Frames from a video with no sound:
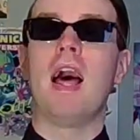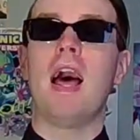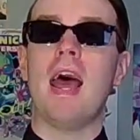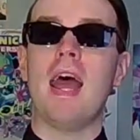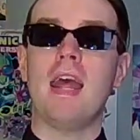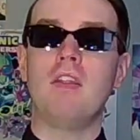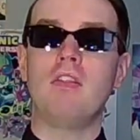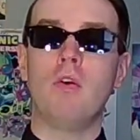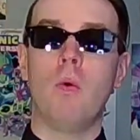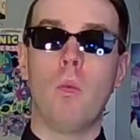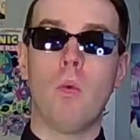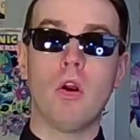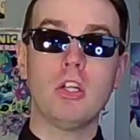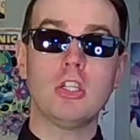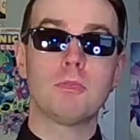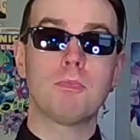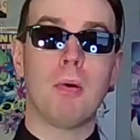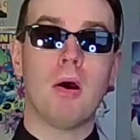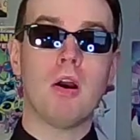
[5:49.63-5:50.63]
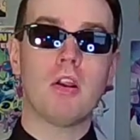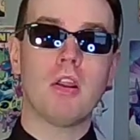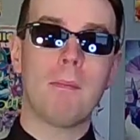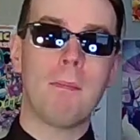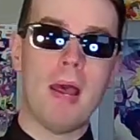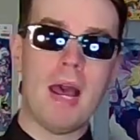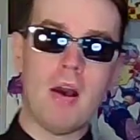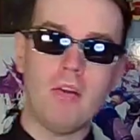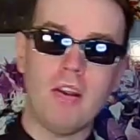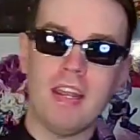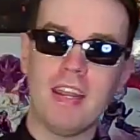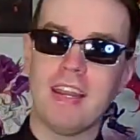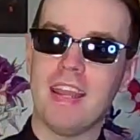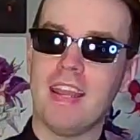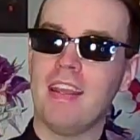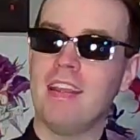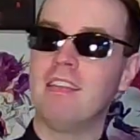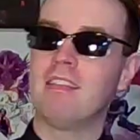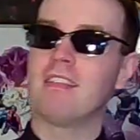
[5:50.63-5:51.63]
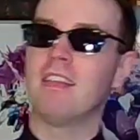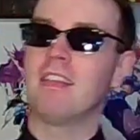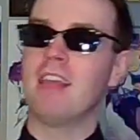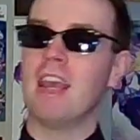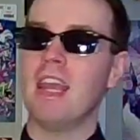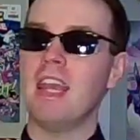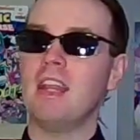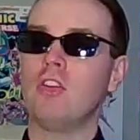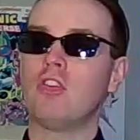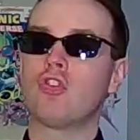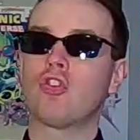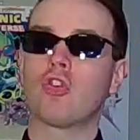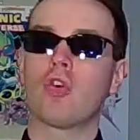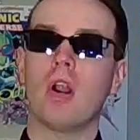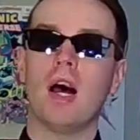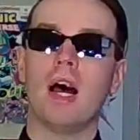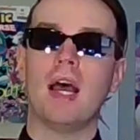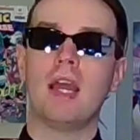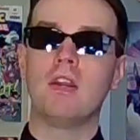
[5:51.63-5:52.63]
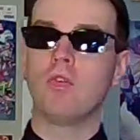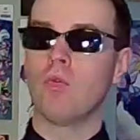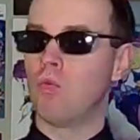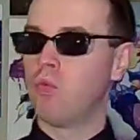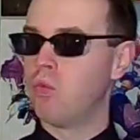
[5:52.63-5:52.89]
And the worst part about it is they tried